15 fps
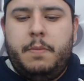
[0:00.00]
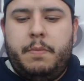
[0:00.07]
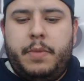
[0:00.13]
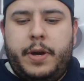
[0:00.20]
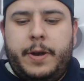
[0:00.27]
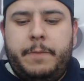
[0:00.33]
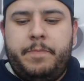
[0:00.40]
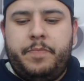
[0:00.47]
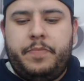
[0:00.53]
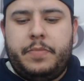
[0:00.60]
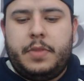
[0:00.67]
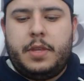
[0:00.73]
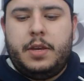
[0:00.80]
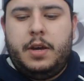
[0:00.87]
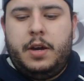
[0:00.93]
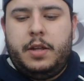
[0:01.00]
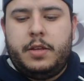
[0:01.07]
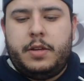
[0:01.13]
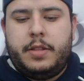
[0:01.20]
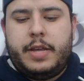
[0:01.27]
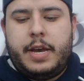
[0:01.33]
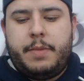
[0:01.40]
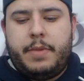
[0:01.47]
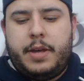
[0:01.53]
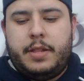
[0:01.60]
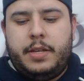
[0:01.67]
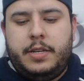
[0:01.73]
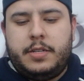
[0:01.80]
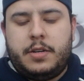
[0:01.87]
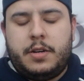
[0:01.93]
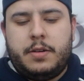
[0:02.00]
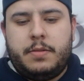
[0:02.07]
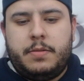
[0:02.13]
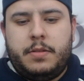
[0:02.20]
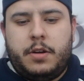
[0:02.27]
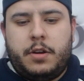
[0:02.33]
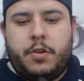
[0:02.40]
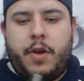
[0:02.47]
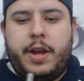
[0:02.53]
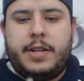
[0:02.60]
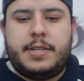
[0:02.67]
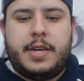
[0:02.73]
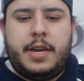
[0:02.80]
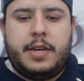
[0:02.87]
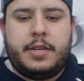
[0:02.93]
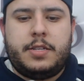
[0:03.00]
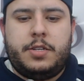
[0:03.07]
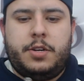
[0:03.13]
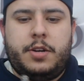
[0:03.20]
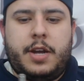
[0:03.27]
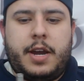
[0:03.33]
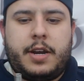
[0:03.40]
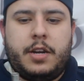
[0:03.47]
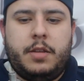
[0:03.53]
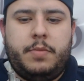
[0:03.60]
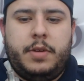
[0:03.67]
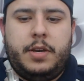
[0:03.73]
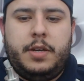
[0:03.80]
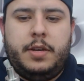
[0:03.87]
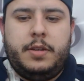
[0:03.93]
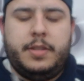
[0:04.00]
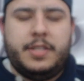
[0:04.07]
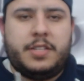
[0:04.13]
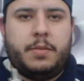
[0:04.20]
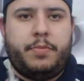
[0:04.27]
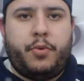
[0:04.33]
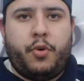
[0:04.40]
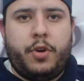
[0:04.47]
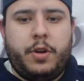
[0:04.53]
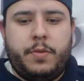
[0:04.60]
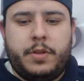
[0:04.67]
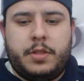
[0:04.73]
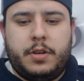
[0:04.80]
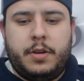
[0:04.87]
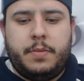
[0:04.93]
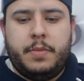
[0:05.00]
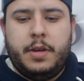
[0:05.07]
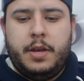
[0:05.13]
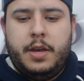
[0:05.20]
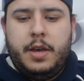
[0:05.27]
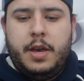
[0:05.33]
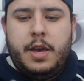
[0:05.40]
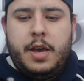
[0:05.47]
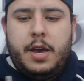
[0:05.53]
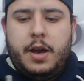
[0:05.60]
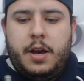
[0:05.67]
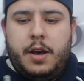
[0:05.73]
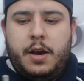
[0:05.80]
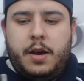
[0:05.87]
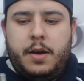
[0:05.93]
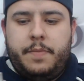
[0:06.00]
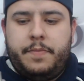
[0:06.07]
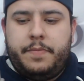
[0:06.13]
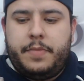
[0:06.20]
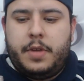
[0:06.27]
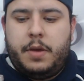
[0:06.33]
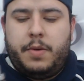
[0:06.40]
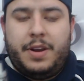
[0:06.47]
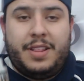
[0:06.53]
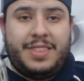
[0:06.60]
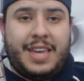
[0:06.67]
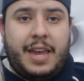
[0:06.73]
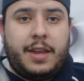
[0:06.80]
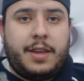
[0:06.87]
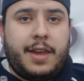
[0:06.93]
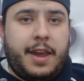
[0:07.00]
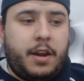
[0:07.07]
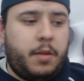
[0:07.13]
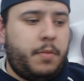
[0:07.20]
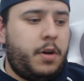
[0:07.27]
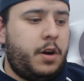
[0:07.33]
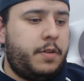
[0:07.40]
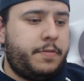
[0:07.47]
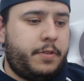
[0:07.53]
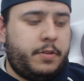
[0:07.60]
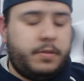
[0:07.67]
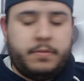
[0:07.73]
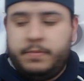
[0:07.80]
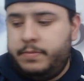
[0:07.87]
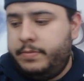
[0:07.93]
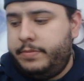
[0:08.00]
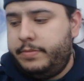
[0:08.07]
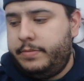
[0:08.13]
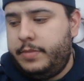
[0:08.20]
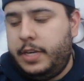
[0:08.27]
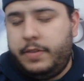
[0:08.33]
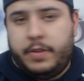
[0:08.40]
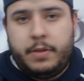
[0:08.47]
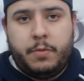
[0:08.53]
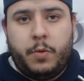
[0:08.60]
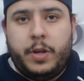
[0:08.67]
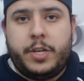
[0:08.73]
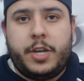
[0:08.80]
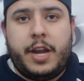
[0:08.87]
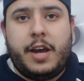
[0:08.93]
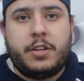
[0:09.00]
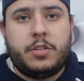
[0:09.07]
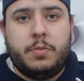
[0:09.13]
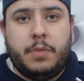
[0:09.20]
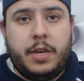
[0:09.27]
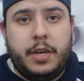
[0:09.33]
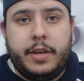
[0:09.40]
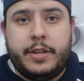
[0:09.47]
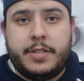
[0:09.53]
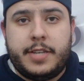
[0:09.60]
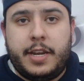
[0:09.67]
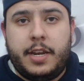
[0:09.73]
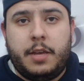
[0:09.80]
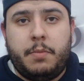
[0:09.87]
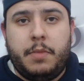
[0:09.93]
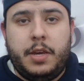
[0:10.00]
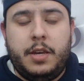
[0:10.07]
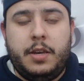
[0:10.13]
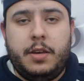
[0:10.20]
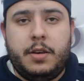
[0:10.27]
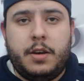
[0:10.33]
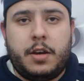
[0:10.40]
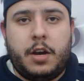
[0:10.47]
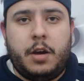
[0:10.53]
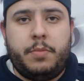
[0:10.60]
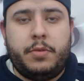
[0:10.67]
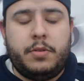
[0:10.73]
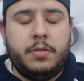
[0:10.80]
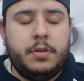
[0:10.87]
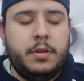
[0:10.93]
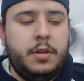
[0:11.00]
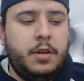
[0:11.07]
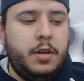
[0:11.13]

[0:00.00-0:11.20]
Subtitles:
But other than that, man, they're great tanks. You're not going to be disappointed with them. I want to thank Kanger Mall for even reaching out to me and sending me a couple,